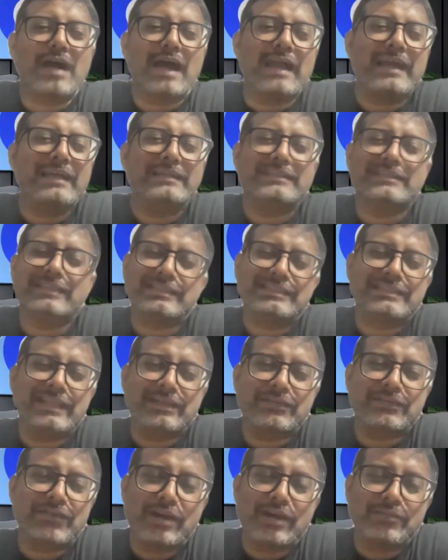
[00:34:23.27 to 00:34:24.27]
I'll just
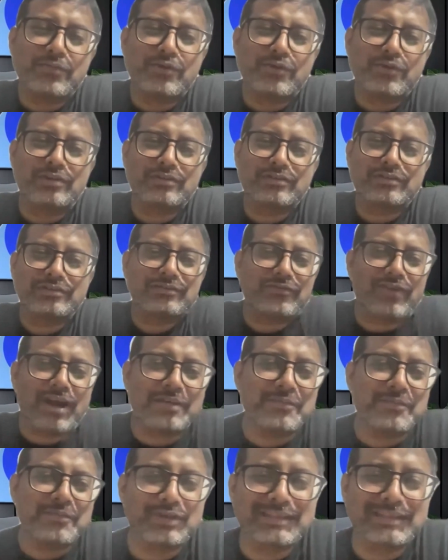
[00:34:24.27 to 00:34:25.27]
take one more
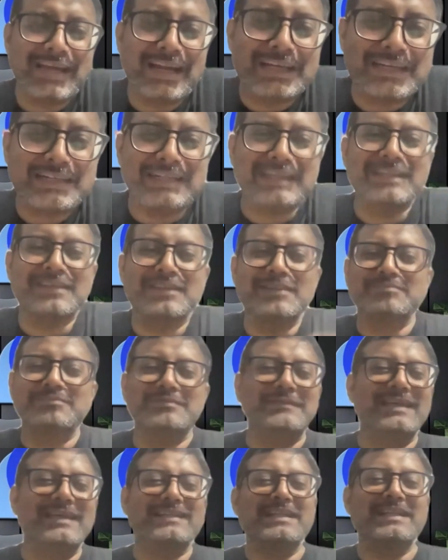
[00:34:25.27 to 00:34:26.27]
that
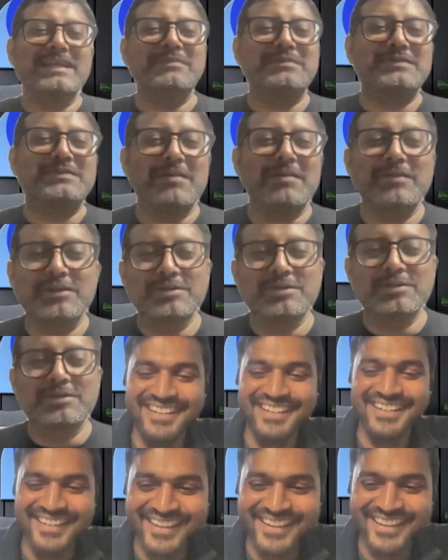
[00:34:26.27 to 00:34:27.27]
that keeps coming.
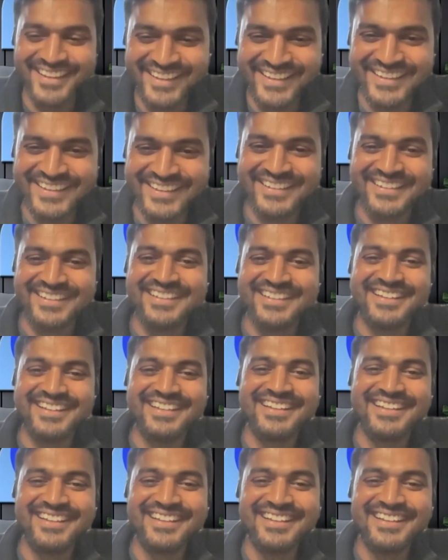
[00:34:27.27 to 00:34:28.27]
me, right?
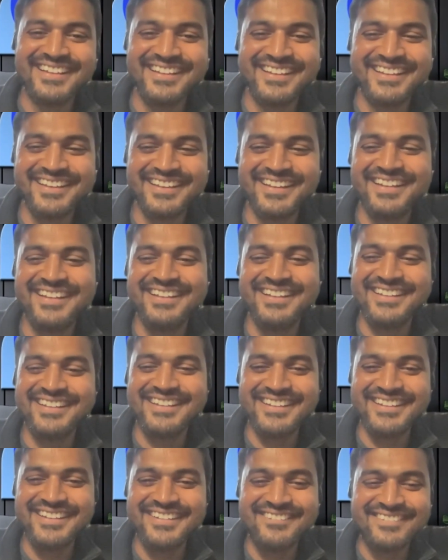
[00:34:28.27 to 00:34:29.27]
Because a lot of customer
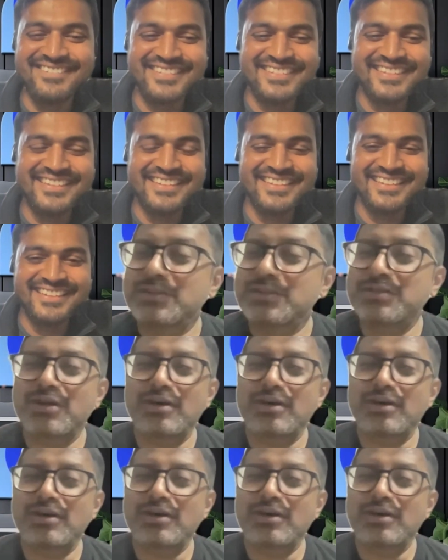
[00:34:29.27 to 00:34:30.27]
interactions happen.
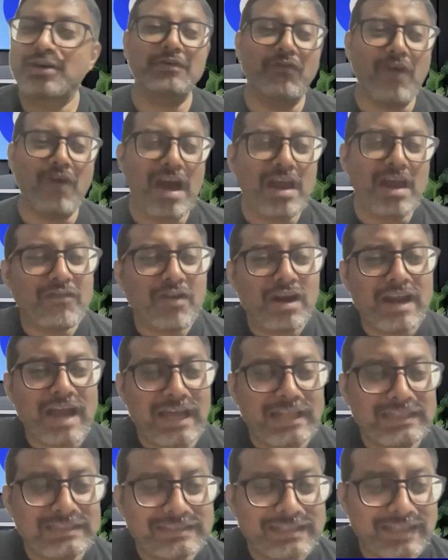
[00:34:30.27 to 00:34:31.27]
So
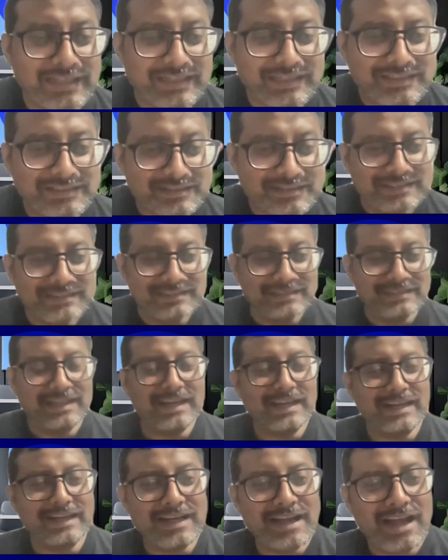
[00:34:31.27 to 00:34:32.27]
one word answer,
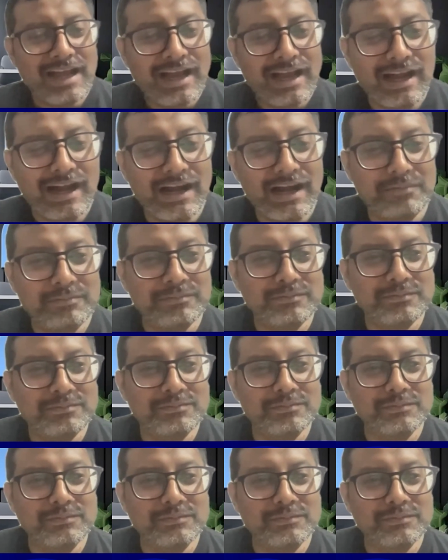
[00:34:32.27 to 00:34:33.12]
right? A